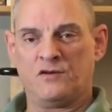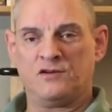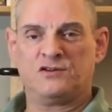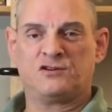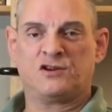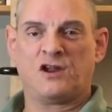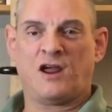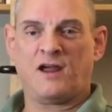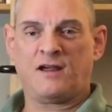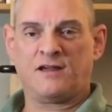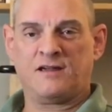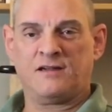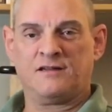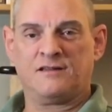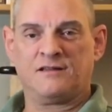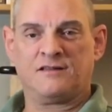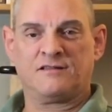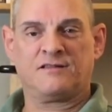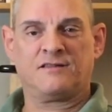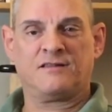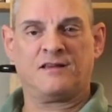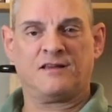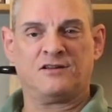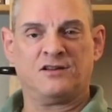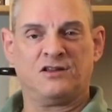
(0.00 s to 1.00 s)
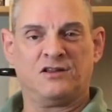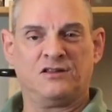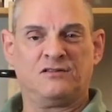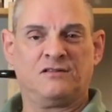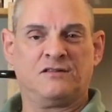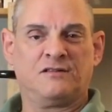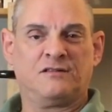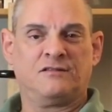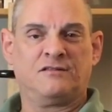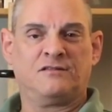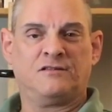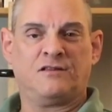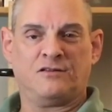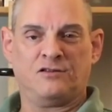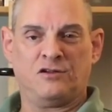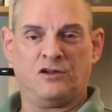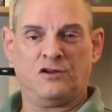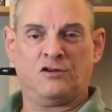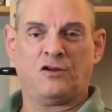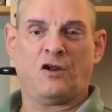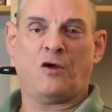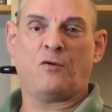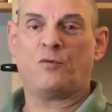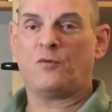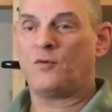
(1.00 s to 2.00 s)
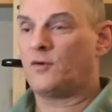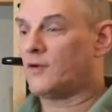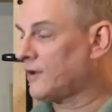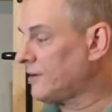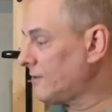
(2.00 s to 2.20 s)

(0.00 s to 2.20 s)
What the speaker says: jacket that you don't want,